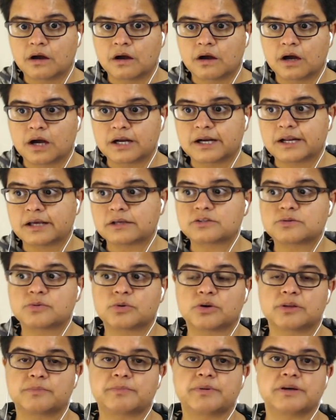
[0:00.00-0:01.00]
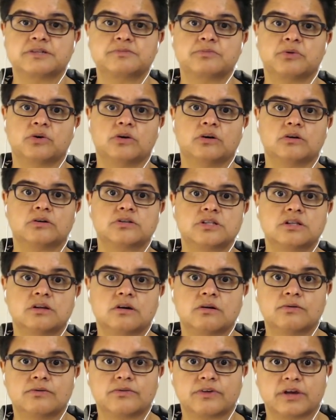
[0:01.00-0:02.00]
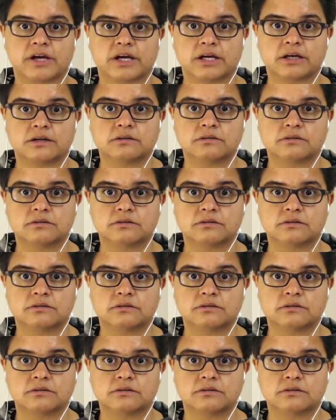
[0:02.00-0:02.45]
And that's one of the best monologues in the whole thing.